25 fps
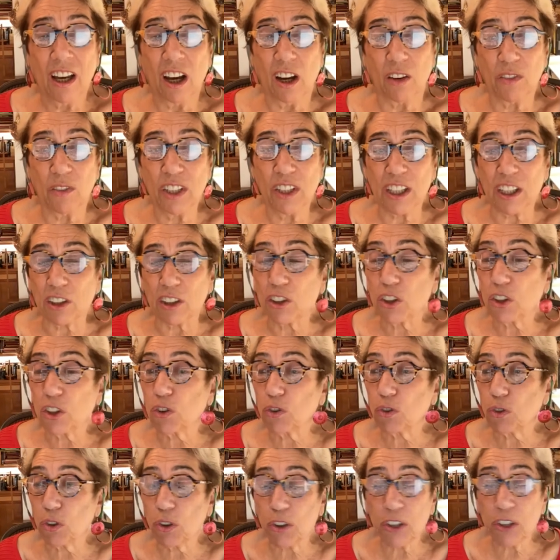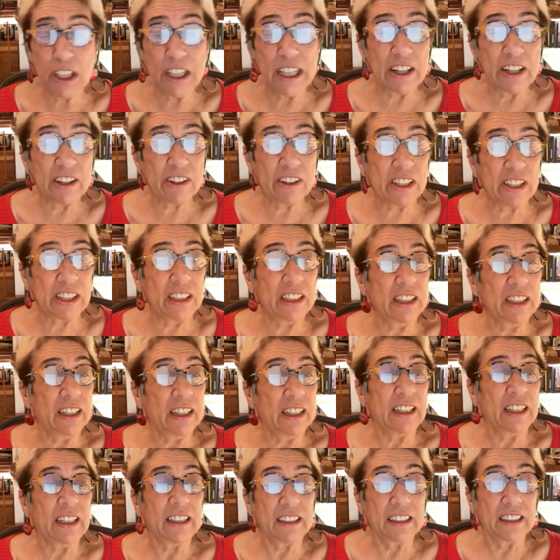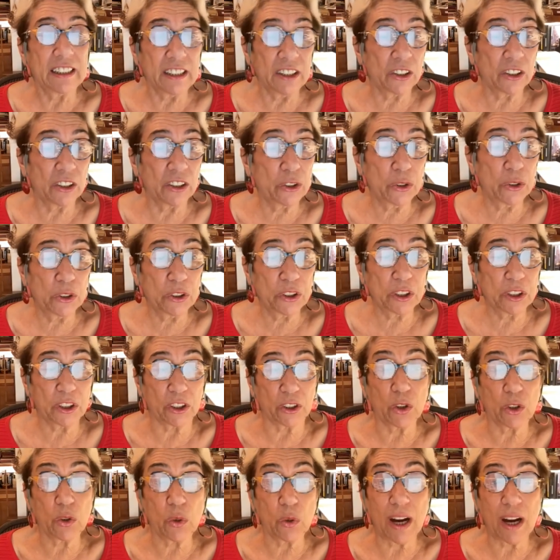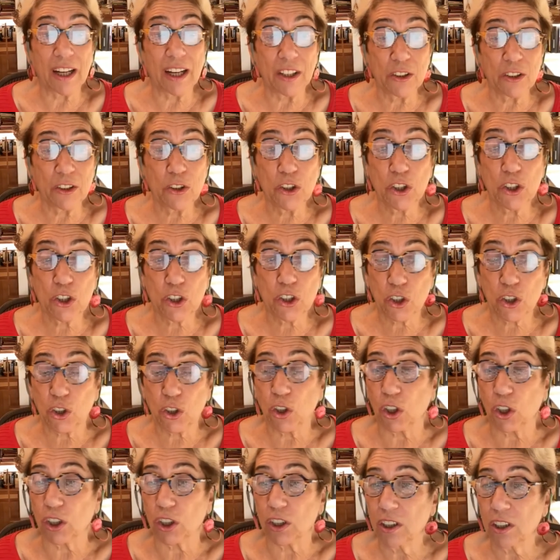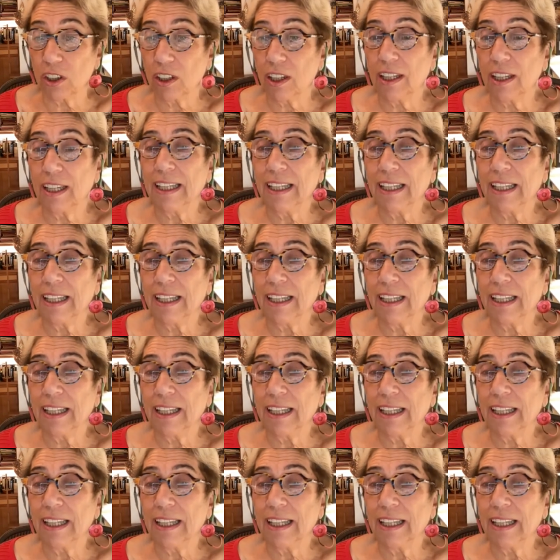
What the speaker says: of the extraordinary Lena Kuchler, who understood